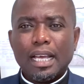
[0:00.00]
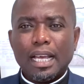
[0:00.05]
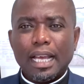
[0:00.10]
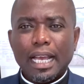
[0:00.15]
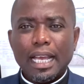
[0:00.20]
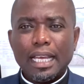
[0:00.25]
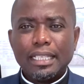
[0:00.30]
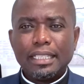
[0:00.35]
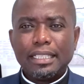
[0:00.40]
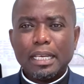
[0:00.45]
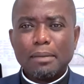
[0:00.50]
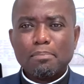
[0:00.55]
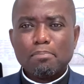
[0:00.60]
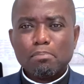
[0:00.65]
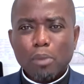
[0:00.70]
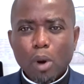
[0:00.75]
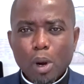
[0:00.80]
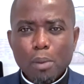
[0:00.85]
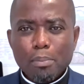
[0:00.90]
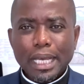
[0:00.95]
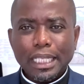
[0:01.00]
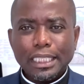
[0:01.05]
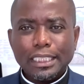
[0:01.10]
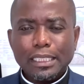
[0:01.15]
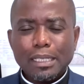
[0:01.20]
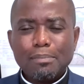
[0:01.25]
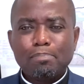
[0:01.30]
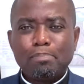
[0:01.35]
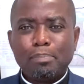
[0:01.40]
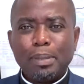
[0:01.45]
And the
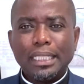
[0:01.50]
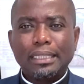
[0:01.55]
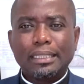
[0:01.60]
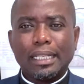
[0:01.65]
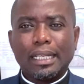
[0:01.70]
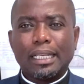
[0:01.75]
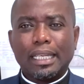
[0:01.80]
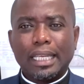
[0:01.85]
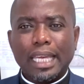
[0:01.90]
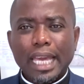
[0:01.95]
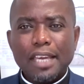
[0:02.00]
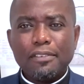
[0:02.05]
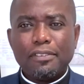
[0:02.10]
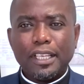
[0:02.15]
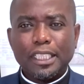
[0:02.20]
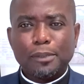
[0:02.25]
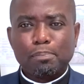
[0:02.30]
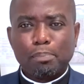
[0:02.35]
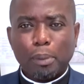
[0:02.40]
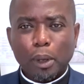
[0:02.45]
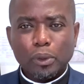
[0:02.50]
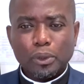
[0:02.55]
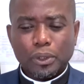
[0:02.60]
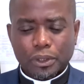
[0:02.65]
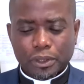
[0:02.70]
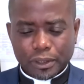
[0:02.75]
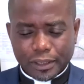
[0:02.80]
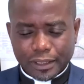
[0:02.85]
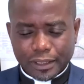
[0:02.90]
moment Peter gave his boat,